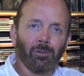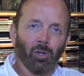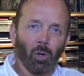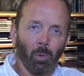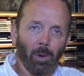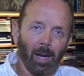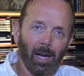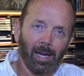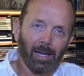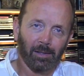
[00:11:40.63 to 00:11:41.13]
so
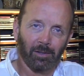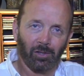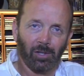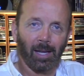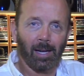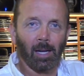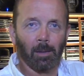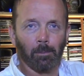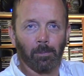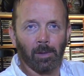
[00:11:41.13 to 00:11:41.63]
when I had
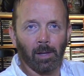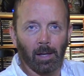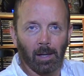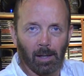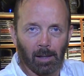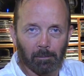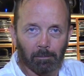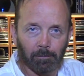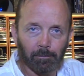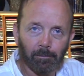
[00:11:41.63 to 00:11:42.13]
set up
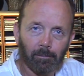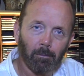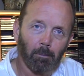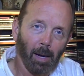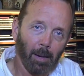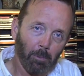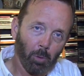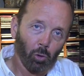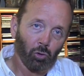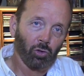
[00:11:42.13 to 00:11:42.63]
the,
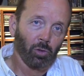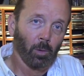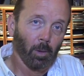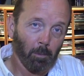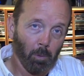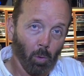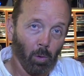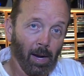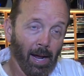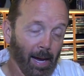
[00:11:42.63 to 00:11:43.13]
my personal
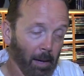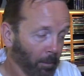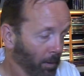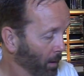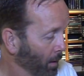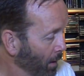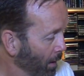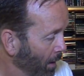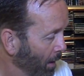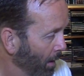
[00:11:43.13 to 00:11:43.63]
report app,
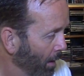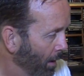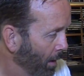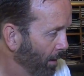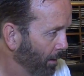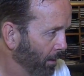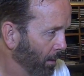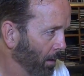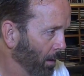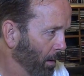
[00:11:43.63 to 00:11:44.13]

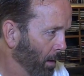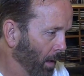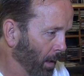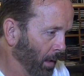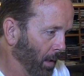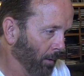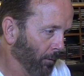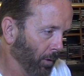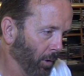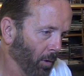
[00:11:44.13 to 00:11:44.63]
they
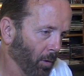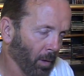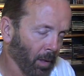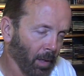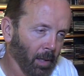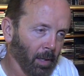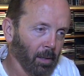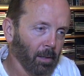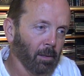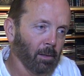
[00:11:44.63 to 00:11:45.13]
give you
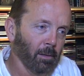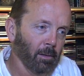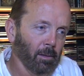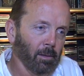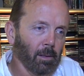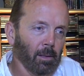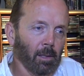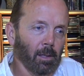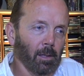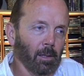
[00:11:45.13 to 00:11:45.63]
uh,
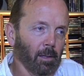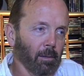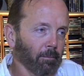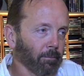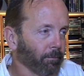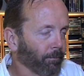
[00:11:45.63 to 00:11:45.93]
uh,